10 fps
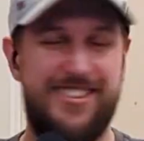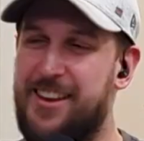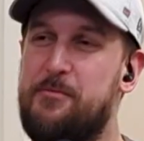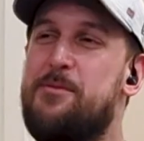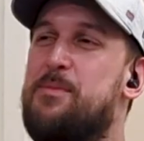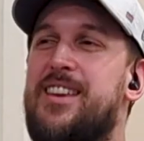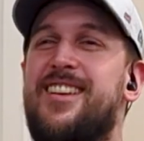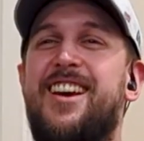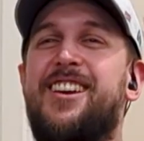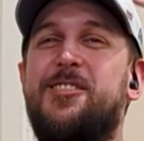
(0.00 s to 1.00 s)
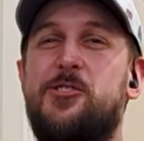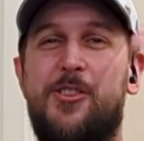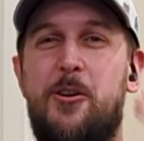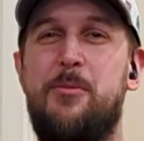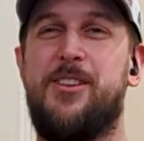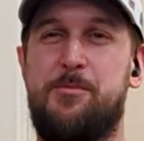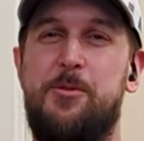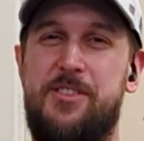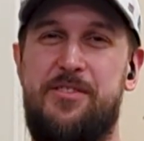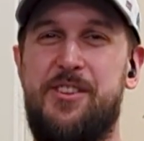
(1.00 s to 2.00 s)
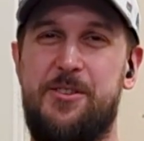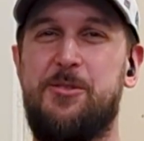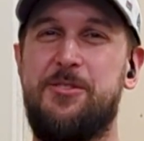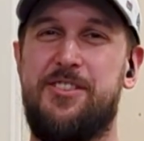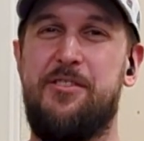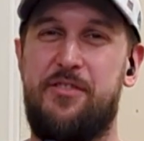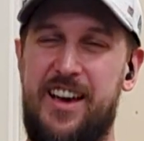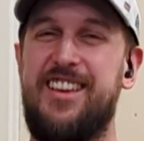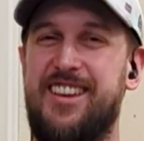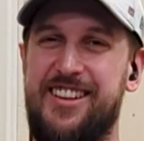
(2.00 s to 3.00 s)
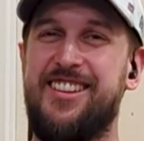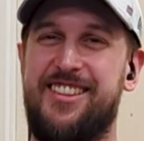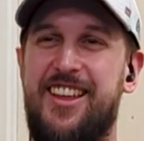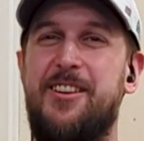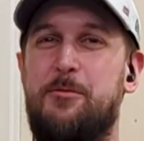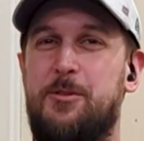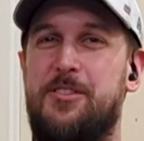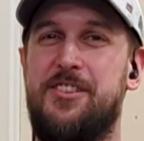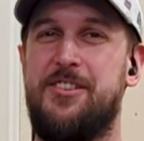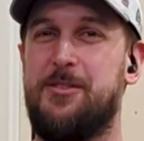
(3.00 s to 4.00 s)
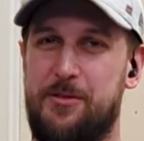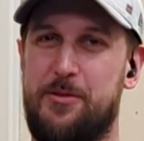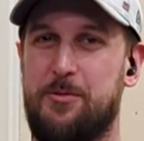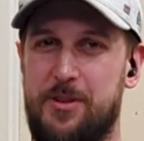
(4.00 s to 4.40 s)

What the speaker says: It would be so much more difficult to fake it than it would to do it for